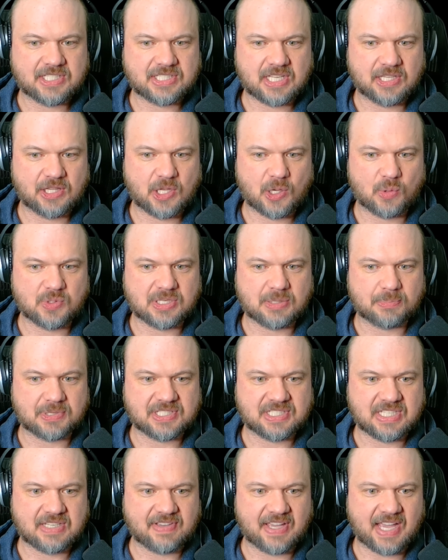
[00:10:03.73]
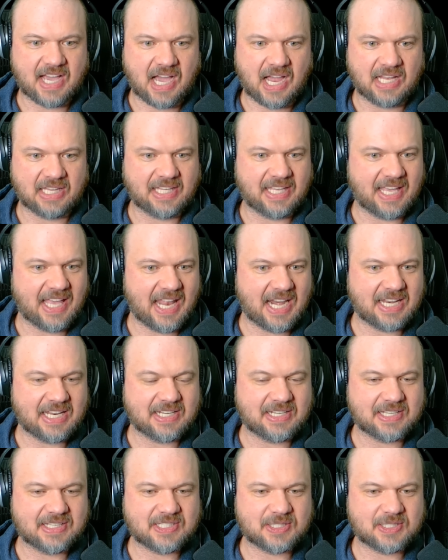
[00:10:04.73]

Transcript: instead those that perceive a highly edited,